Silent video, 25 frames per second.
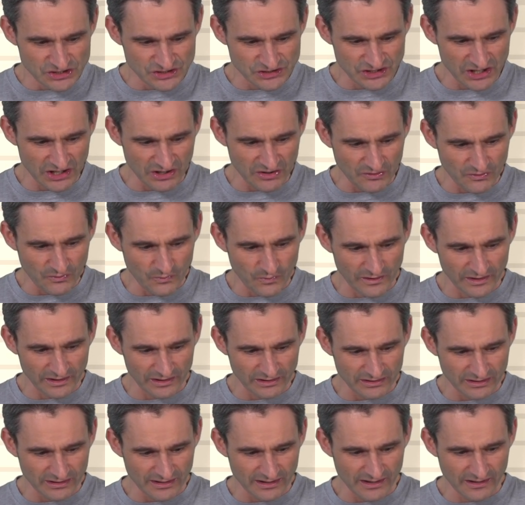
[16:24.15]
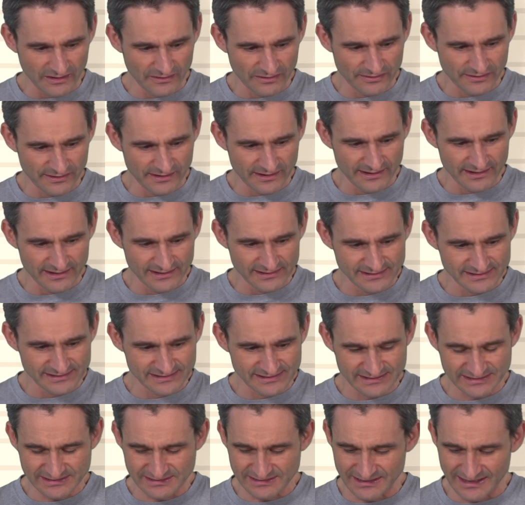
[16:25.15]
So we're going to call
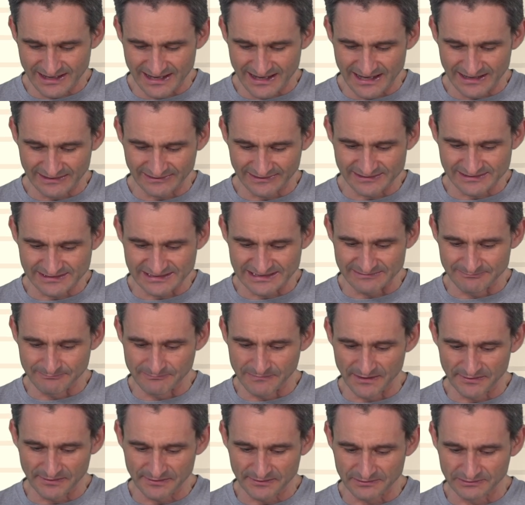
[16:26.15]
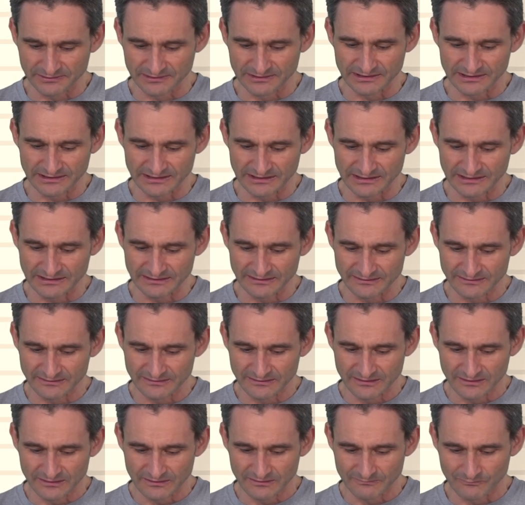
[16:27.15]
this, monthly
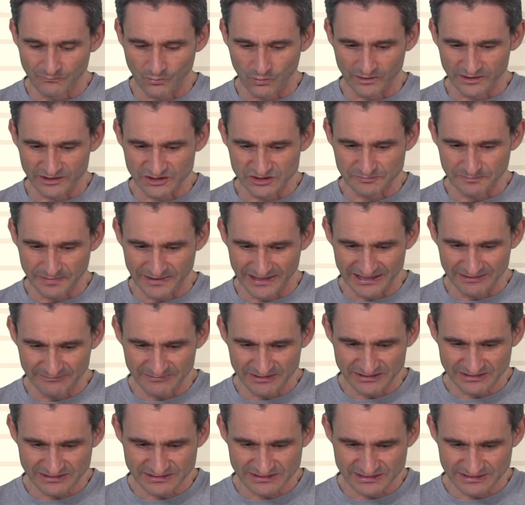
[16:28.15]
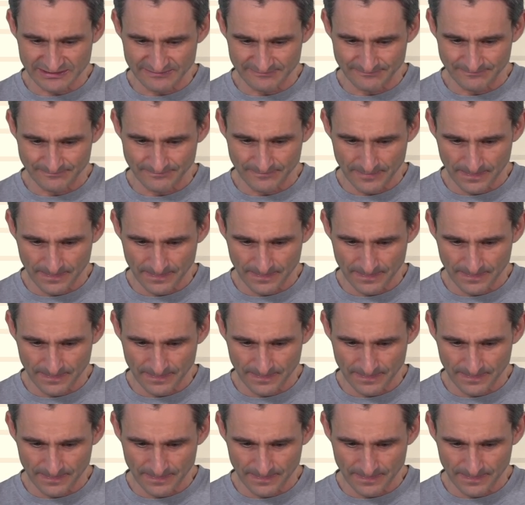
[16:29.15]
mortgage payment.